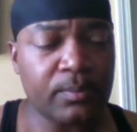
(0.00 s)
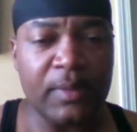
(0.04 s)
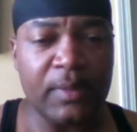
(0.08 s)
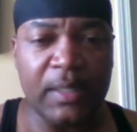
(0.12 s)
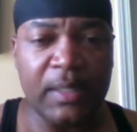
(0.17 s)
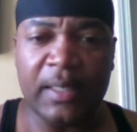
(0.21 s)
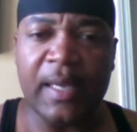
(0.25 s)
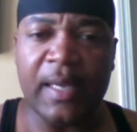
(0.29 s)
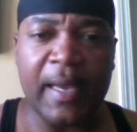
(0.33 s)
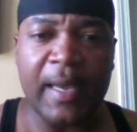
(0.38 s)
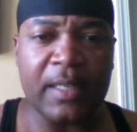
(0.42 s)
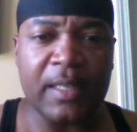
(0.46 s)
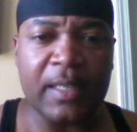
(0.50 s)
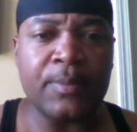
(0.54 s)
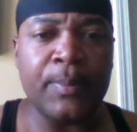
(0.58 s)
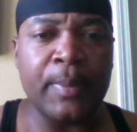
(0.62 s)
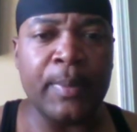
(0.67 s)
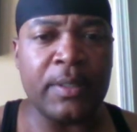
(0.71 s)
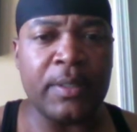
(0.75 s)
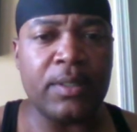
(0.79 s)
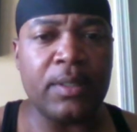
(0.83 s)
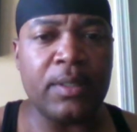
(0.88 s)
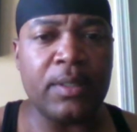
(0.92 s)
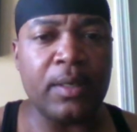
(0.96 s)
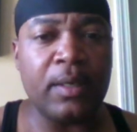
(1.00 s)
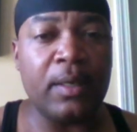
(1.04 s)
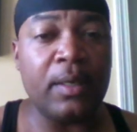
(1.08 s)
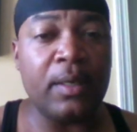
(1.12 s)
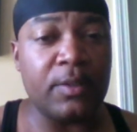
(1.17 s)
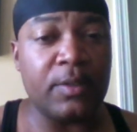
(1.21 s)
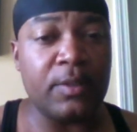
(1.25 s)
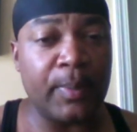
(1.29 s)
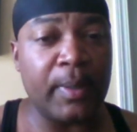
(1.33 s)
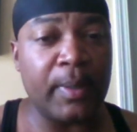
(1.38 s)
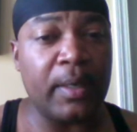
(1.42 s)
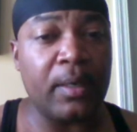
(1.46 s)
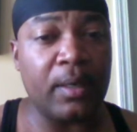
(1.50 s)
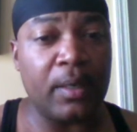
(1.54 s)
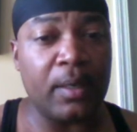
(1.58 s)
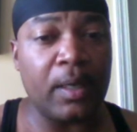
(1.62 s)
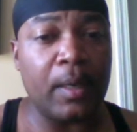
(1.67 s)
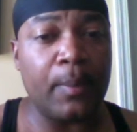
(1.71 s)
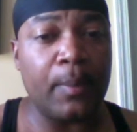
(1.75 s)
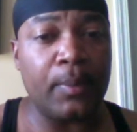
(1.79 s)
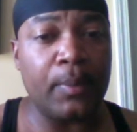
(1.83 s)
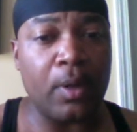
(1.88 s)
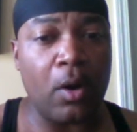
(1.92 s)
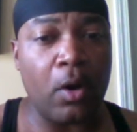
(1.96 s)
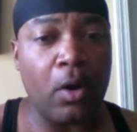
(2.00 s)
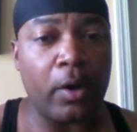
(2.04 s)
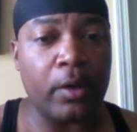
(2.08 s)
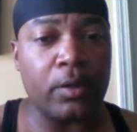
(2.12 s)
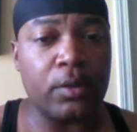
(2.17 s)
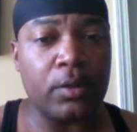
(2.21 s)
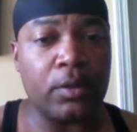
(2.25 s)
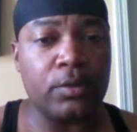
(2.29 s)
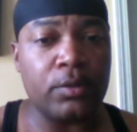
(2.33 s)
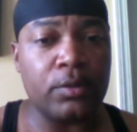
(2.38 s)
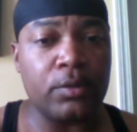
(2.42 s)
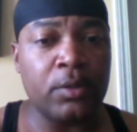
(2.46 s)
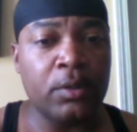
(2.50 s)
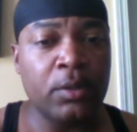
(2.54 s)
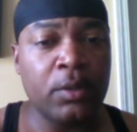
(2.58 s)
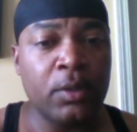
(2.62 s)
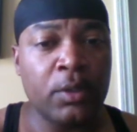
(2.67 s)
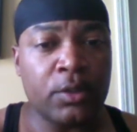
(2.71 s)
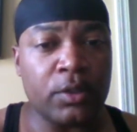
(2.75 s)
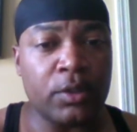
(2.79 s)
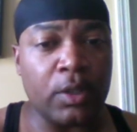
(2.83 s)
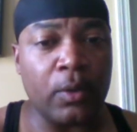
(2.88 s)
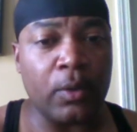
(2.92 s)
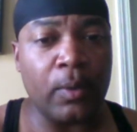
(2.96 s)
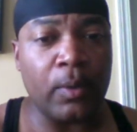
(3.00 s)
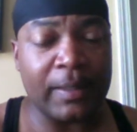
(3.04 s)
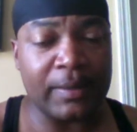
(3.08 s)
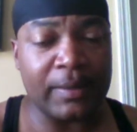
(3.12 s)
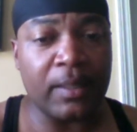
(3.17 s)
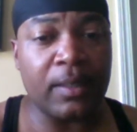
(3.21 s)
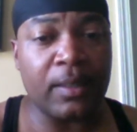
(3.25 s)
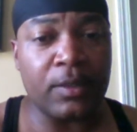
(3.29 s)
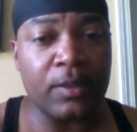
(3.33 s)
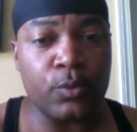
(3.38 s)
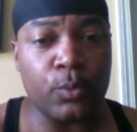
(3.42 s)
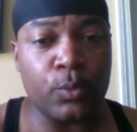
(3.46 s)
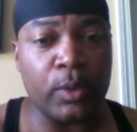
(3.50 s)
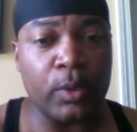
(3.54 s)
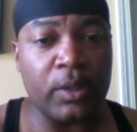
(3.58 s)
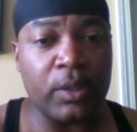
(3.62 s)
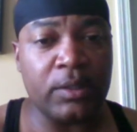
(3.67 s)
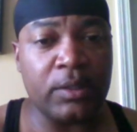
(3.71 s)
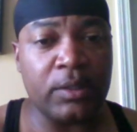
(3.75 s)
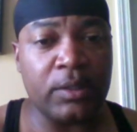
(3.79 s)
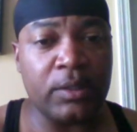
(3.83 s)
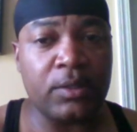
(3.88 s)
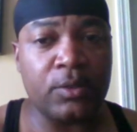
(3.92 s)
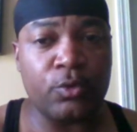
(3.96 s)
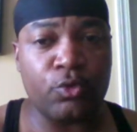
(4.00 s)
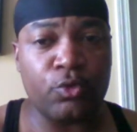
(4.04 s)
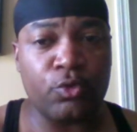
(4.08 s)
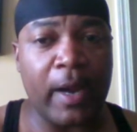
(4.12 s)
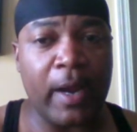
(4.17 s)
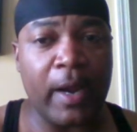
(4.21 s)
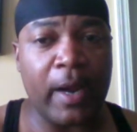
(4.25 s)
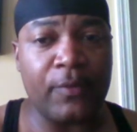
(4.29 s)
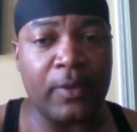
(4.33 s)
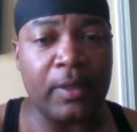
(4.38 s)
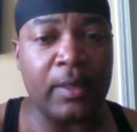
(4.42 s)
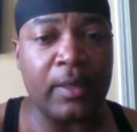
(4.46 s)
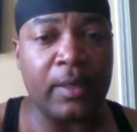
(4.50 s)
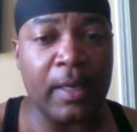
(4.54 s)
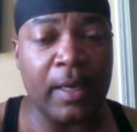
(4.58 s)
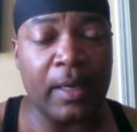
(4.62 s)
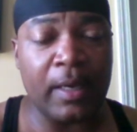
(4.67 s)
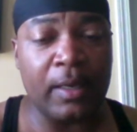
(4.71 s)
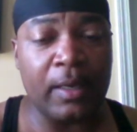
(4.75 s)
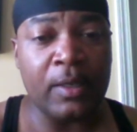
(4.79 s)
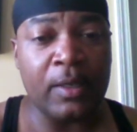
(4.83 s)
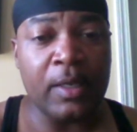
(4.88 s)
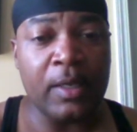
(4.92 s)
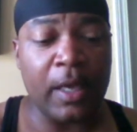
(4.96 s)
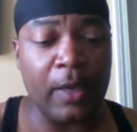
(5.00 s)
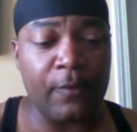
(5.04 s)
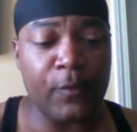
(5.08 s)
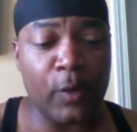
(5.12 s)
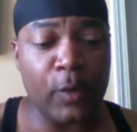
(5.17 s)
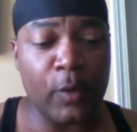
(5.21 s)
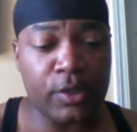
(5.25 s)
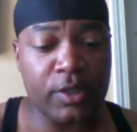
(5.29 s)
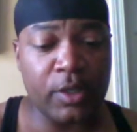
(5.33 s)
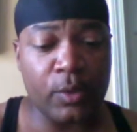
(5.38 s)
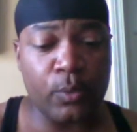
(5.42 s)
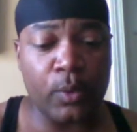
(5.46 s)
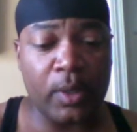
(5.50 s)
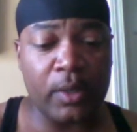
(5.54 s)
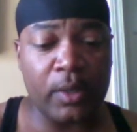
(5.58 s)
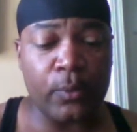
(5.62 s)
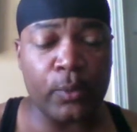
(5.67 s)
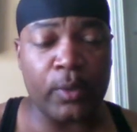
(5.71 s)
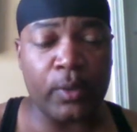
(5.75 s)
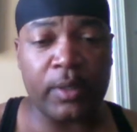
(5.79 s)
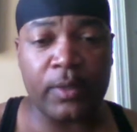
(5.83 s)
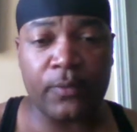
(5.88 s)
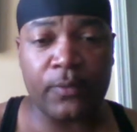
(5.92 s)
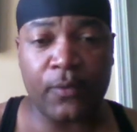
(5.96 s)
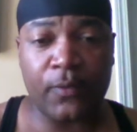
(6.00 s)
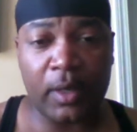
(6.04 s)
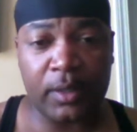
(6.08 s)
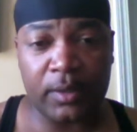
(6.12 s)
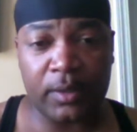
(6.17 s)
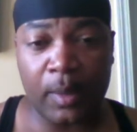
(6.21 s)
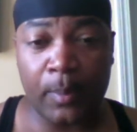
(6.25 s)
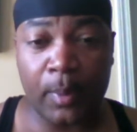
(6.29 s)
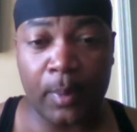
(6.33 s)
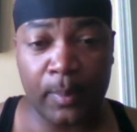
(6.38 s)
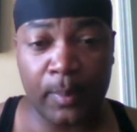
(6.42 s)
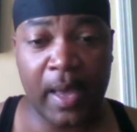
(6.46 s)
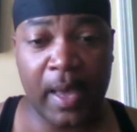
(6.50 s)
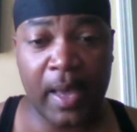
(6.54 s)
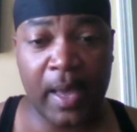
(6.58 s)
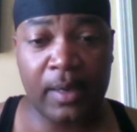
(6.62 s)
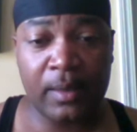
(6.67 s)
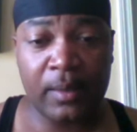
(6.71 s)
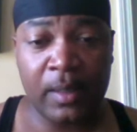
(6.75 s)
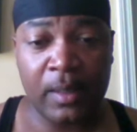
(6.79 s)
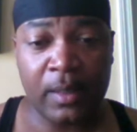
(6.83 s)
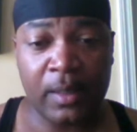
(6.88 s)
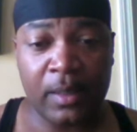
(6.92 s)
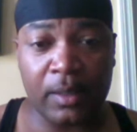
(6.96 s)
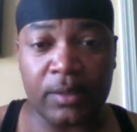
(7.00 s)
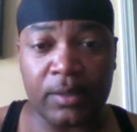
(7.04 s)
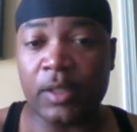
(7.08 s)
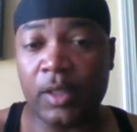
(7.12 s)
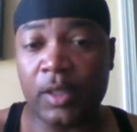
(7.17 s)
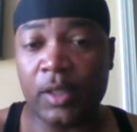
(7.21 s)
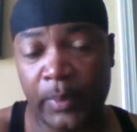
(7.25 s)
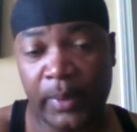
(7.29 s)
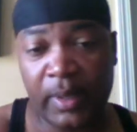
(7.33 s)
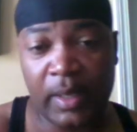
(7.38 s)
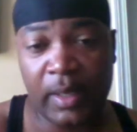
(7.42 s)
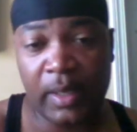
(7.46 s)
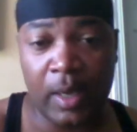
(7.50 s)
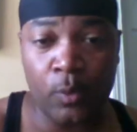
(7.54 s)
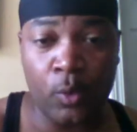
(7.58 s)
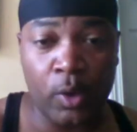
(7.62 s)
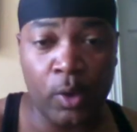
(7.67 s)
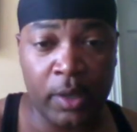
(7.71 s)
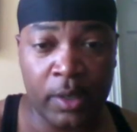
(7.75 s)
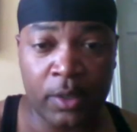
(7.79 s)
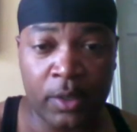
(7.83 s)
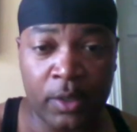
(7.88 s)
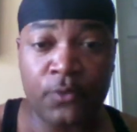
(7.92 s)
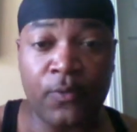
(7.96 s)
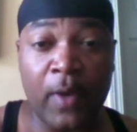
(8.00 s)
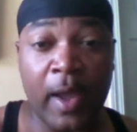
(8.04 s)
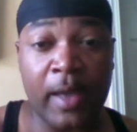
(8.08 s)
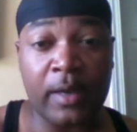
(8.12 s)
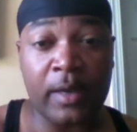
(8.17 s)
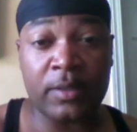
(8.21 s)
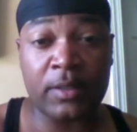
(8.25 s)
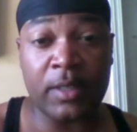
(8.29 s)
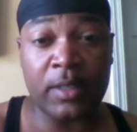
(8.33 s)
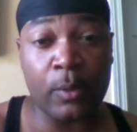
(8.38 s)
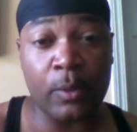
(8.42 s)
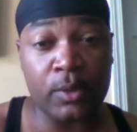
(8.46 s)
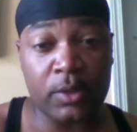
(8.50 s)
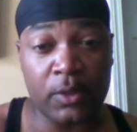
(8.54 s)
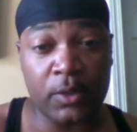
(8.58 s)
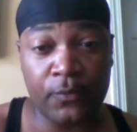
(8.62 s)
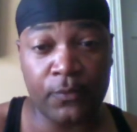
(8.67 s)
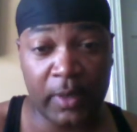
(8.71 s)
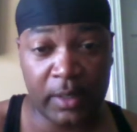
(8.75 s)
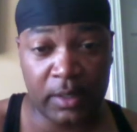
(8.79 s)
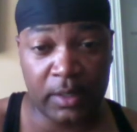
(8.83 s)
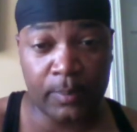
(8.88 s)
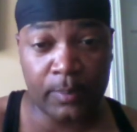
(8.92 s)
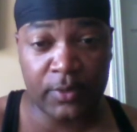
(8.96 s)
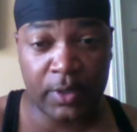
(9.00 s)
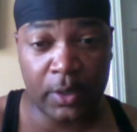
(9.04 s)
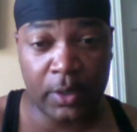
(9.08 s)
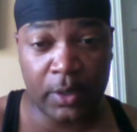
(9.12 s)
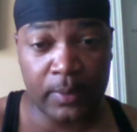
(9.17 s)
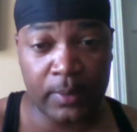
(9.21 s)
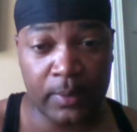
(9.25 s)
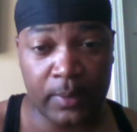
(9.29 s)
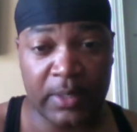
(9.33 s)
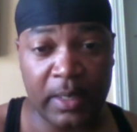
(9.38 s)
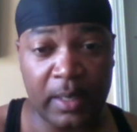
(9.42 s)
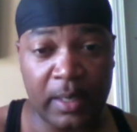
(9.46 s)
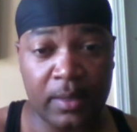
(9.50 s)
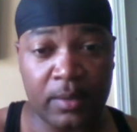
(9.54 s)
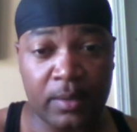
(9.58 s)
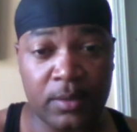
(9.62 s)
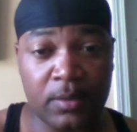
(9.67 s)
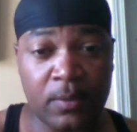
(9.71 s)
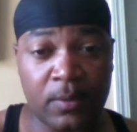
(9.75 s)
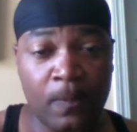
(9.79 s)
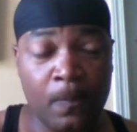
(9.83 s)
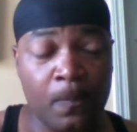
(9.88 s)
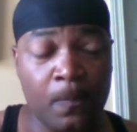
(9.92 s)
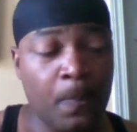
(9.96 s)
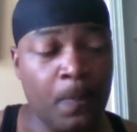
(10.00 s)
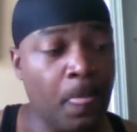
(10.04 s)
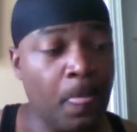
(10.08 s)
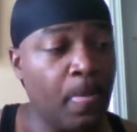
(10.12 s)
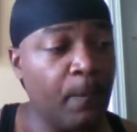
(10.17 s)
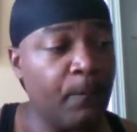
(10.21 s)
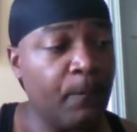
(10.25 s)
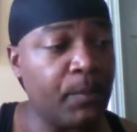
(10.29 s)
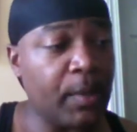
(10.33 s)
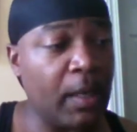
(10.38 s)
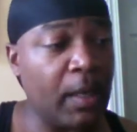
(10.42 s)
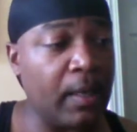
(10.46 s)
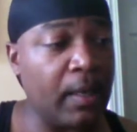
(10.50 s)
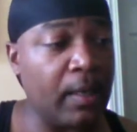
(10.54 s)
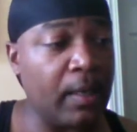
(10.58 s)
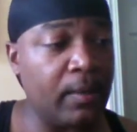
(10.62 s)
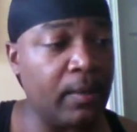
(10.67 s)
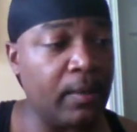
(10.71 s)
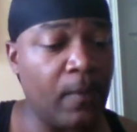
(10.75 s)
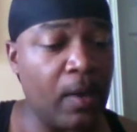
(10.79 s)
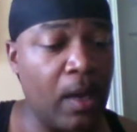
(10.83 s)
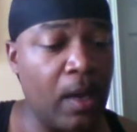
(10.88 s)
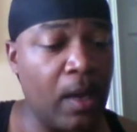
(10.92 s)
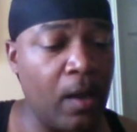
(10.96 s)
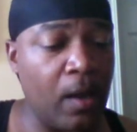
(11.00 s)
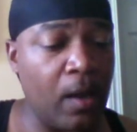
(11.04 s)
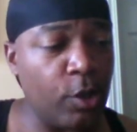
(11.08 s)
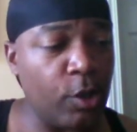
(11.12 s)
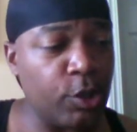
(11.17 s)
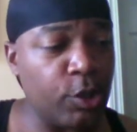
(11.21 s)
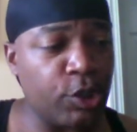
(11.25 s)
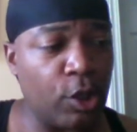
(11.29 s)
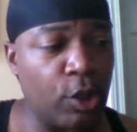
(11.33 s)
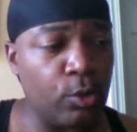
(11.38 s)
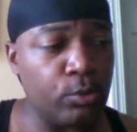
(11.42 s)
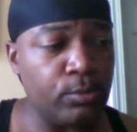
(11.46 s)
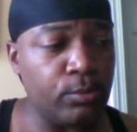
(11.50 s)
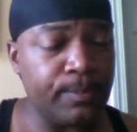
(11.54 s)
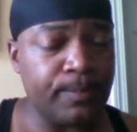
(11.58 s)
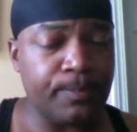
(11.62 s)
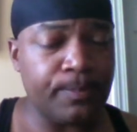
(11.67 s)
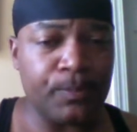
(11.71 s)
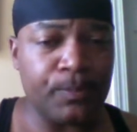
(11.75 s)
he has mentioned it, and it's been in a couple of articles. So I think it's really just trifling now. At first he wasn't really fucked up about it until it became one of his fighters that was a victim of circumstance. And also